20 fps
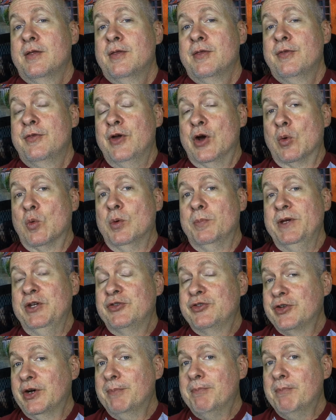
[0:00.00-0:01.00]
there will be
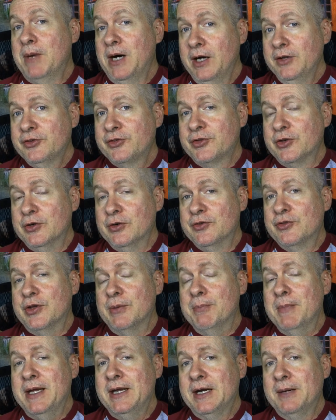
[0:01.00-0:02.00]
some monsters that
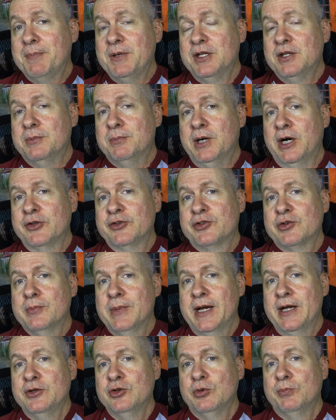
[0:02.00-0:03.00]
may not be in the monster
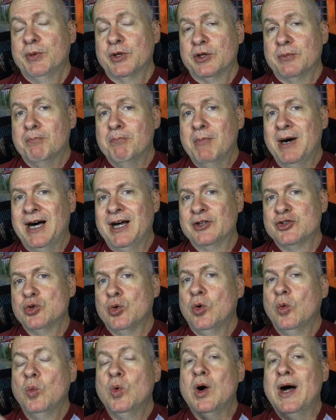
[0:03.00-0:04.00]
manual, but the
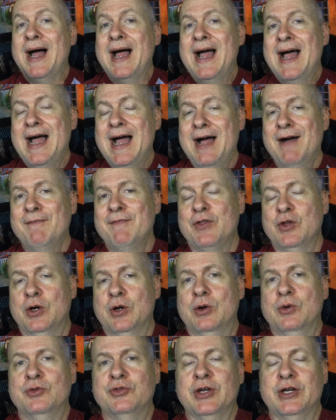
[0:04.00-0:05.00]
module will have
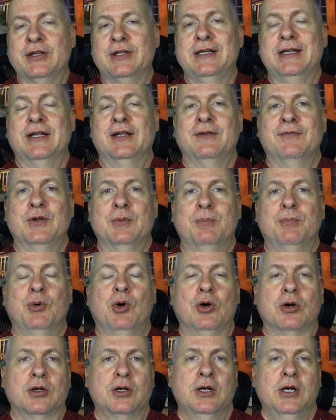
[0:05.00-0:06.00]
those at the end of the
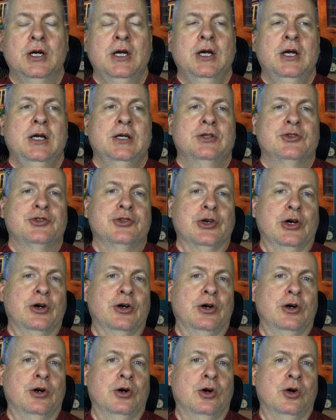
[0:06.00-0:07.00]
book.
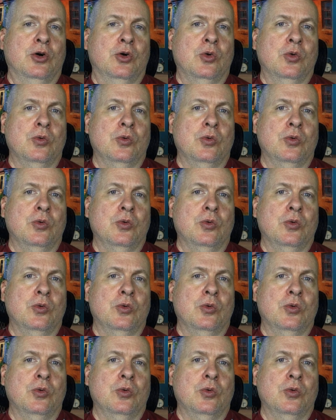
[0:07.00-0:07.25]
So